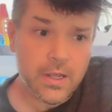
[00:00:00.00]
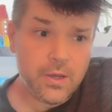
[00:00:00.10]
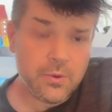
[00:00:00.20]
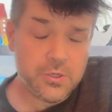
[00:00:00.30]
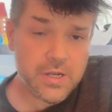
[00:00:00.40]

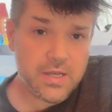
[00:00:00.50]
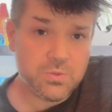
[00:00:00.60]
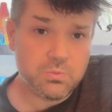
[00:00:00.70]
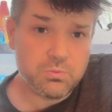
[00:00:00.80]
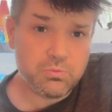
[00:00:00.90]
which has
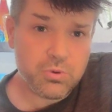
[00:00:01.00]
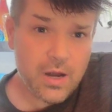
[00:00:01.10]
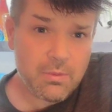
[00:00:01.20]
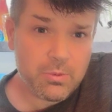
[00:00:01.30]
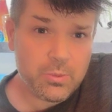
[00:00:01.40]

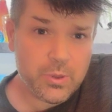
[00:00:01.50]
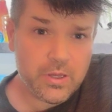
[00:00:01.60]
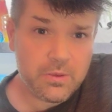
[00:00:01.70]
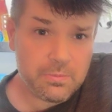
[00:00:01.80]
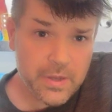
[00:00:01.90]
probably the
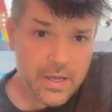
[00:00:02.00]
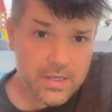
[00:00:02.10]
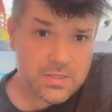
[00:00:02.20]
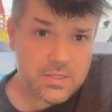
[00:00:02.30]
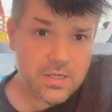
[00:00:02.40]

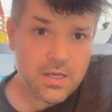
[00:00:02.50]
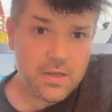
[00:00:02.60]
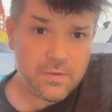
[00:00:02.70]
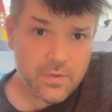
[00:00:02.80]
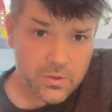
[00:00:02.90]
best
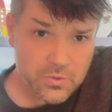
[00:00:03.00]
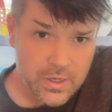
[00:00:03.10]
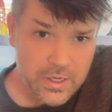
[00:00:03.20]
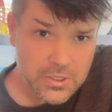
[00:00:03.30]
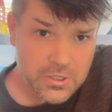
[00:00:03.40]

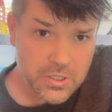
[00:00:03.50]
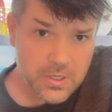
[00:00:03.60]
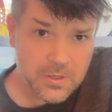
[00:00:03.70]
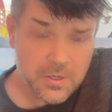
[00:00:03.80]
filtration